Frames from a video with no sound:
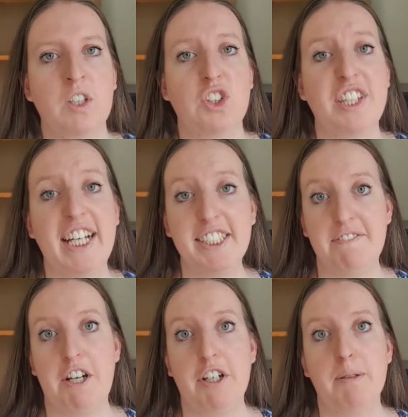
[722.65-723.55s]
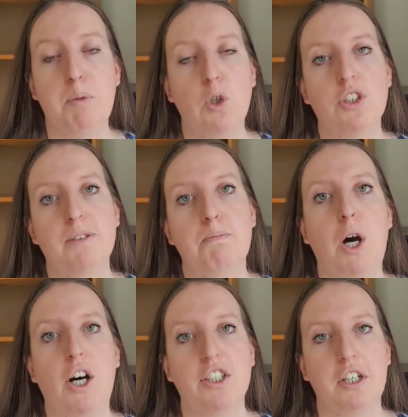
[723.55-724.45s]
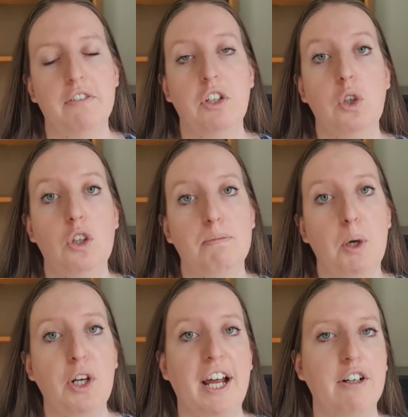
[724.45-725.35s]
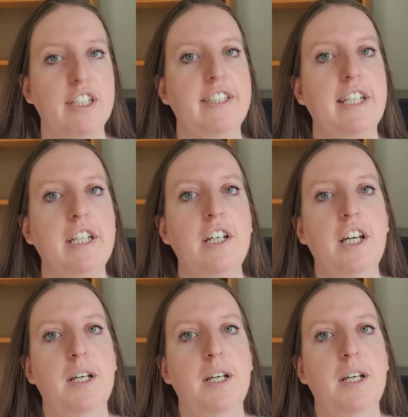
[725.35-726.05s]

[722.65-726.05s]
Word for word: So that's a very important part of the law of polarity.